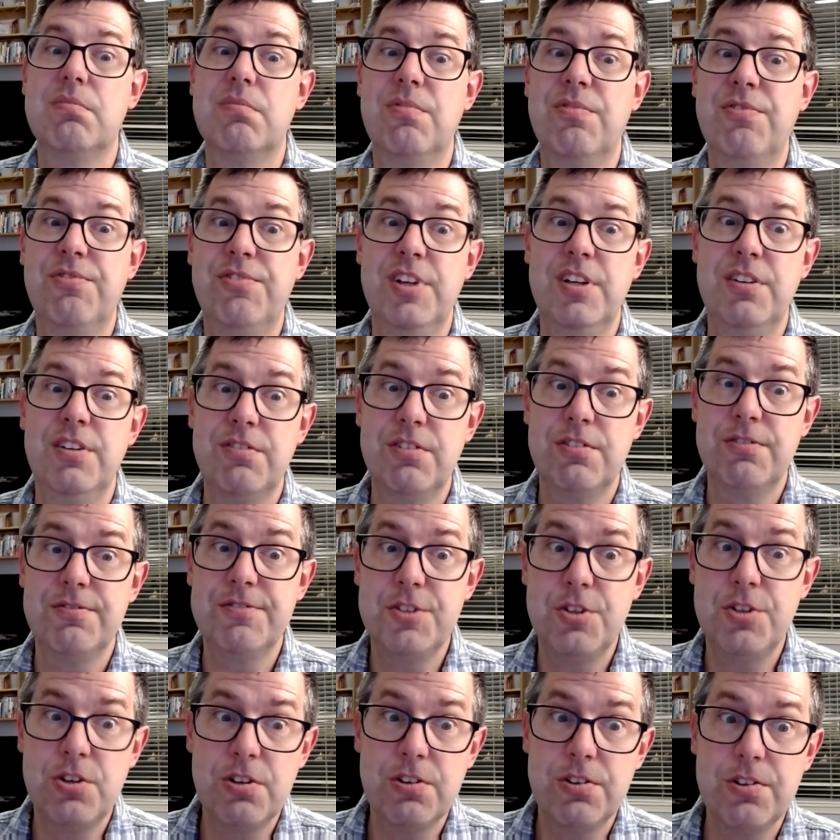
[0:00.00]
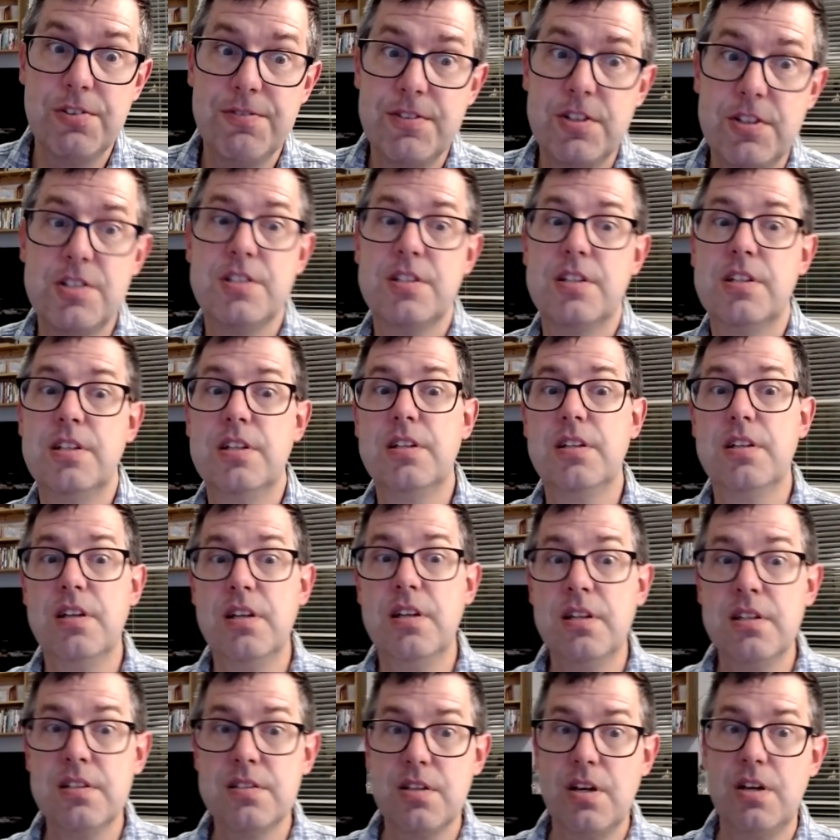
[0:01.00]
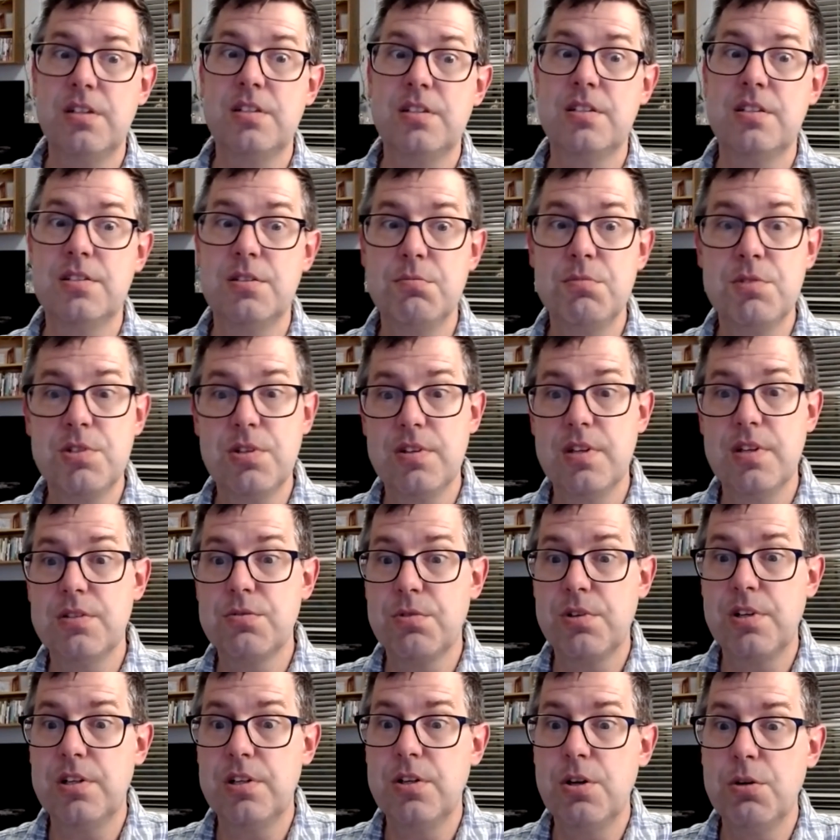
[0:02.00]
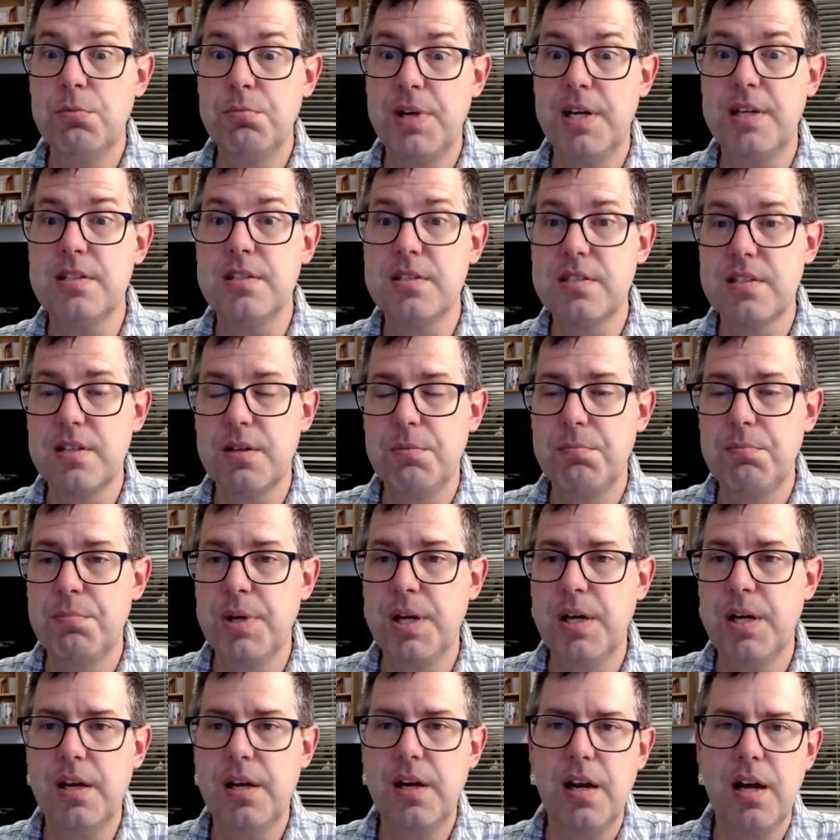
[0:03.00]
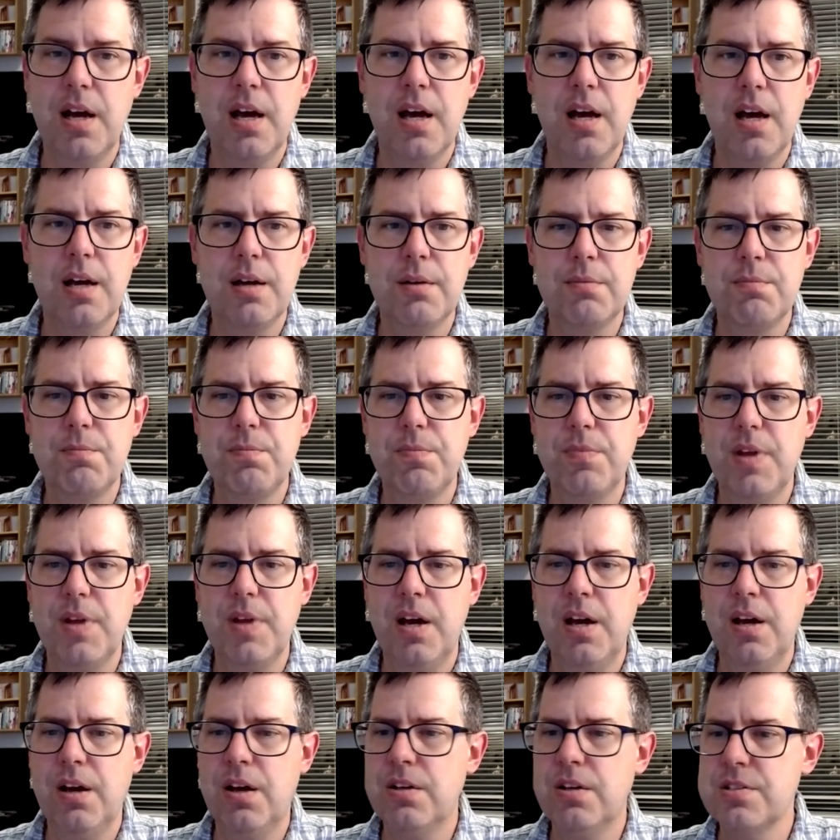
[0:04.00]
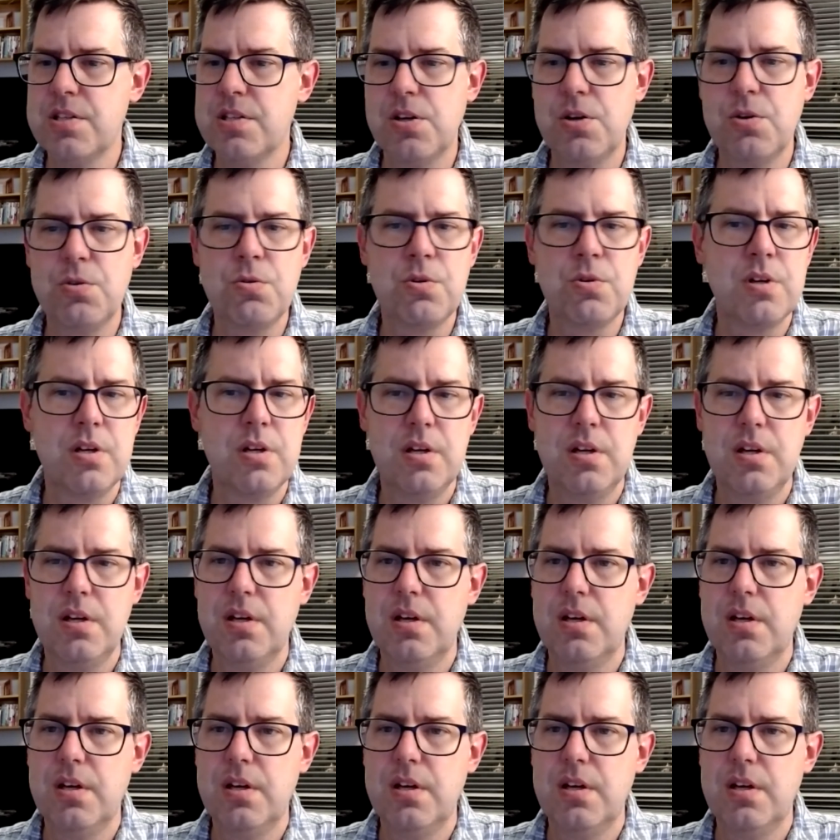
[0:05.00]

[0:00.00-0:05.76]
flavor of neurodiversity is autism, so that's what I know best. But I also